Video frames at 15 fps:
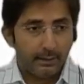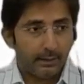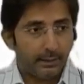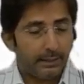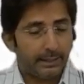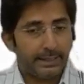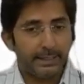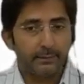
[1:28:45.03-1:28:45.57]

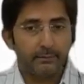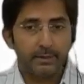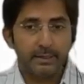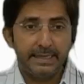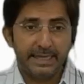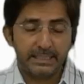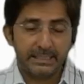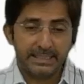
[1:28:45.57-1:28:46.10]
And our
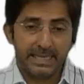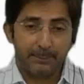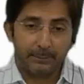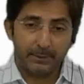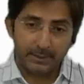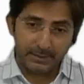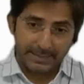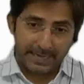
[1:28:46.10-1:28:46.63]
next chapter
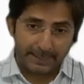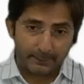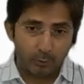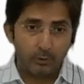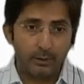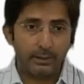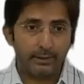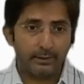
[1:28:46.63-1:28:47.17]
is that
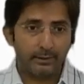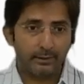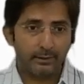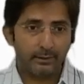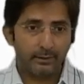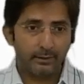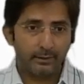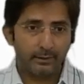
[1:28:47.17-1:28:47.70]
only.
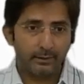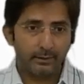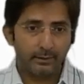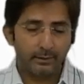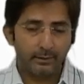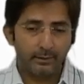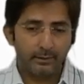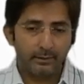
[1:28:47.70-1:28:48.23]

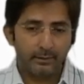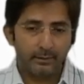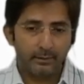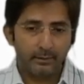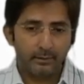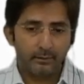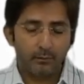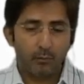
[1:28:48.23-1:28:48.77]

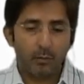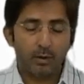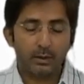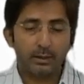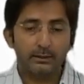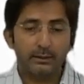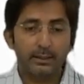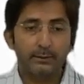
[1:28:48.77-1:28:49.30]
What
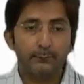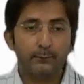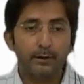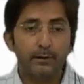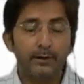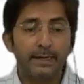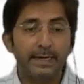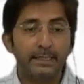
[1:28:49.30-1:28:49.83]
are the
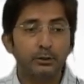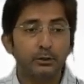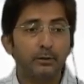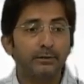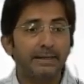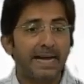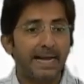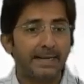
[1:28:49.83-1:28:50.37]
different rates of
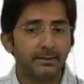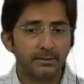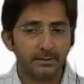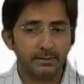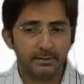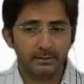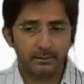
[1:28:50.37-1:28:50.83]
tax?